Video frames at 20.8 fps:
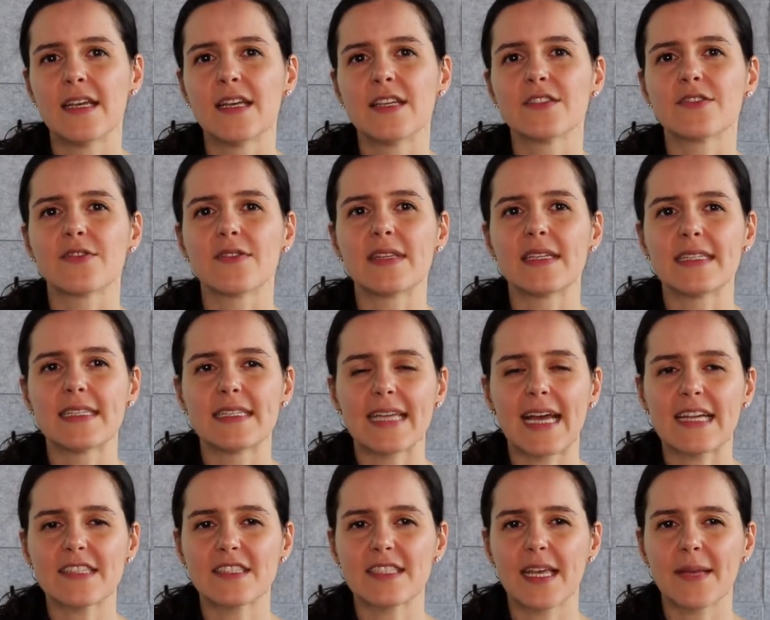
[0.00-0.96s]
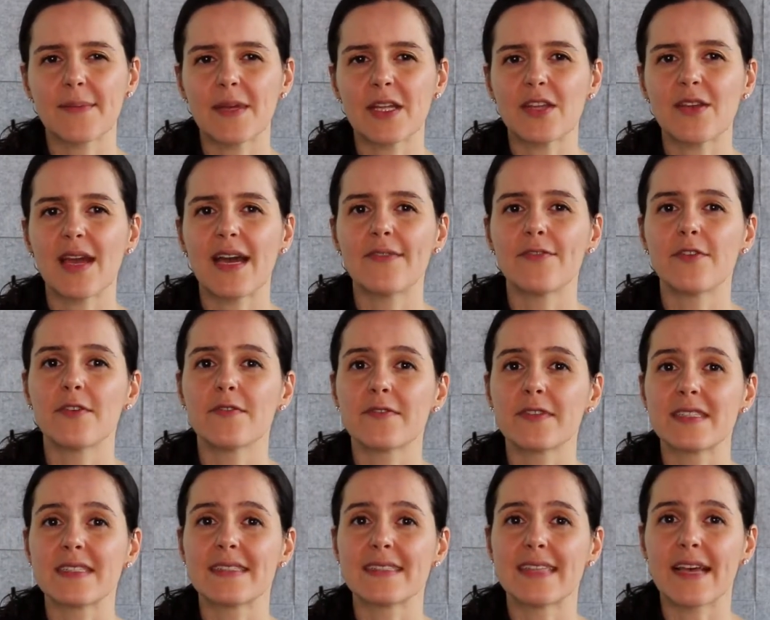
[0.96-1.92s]
So the detached segment, you have
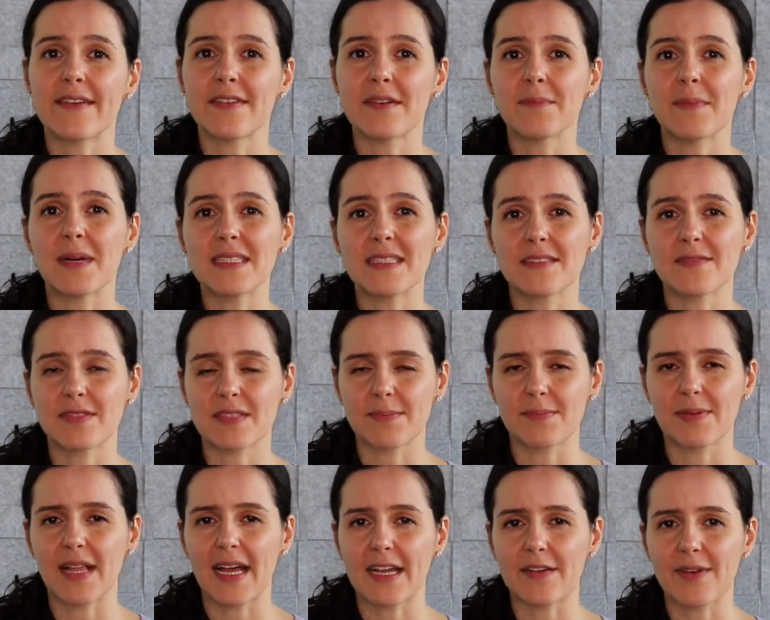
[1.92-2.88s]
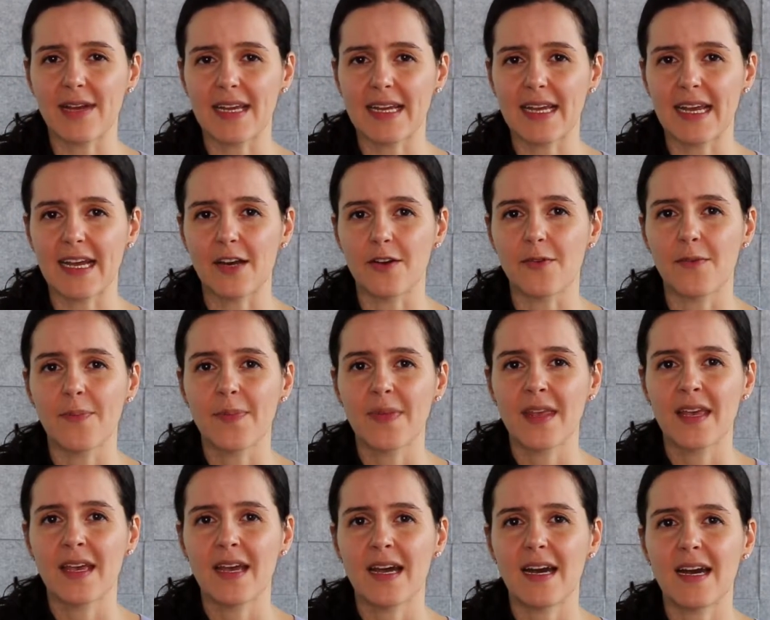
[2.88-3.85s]
over 7 months of supply right now
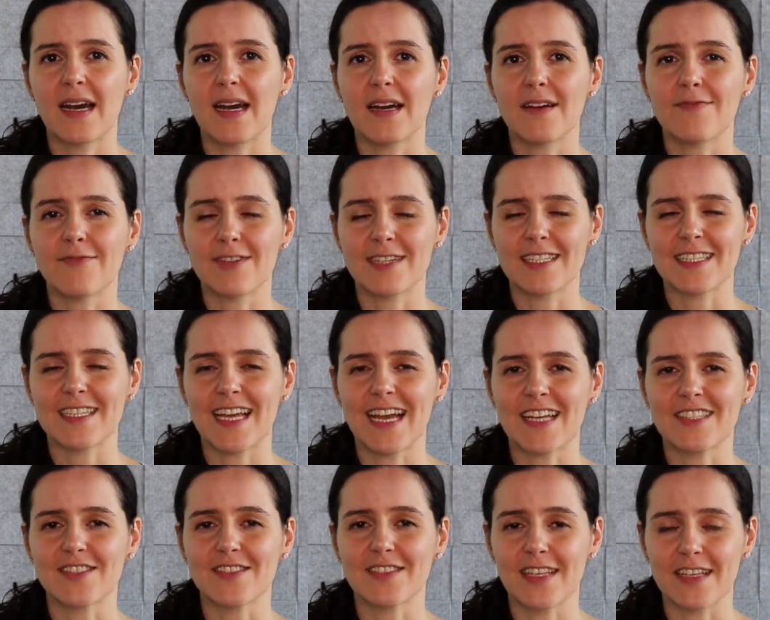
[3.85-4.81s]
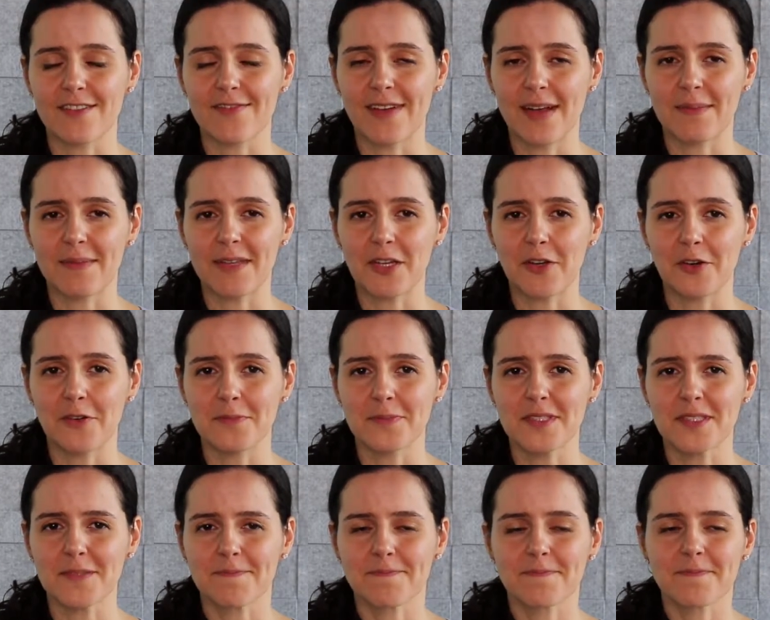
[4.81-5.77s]
for detached single-family
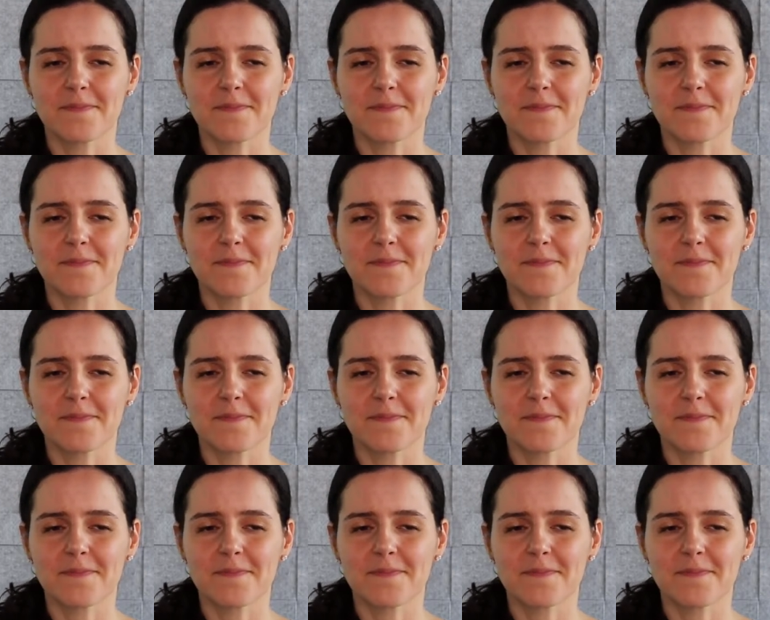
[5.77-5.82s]
homes.